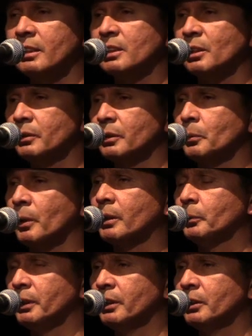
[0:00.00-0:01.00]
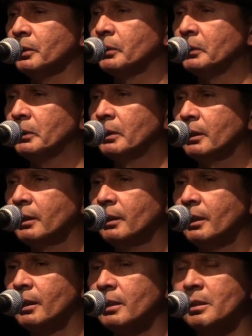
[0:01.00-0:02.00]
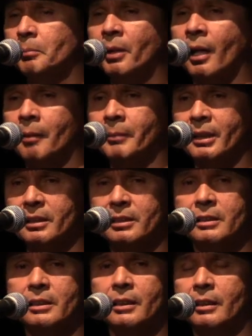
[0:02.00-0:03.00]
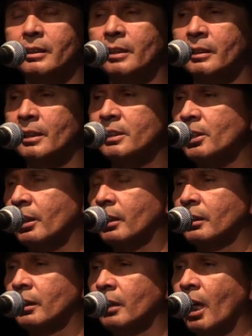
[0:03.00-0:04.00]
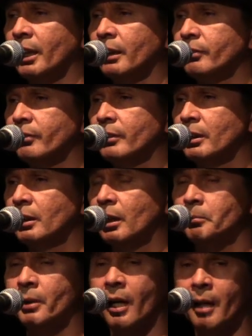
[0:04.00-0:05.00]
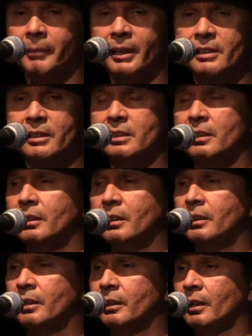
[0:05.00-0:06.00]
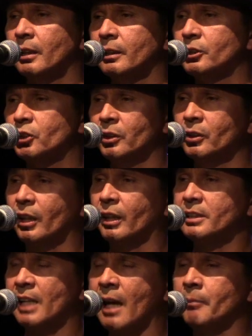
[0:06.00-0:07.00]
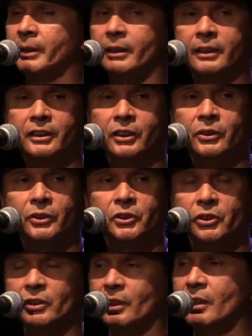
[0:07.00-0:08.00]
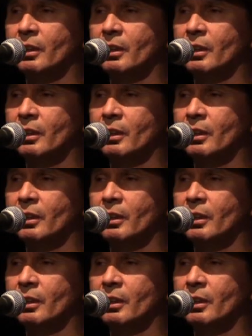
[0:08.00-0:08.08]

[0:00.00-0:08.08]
So the work we do is a promise to the circle of life, a promise to the Chinook salmon, a huge,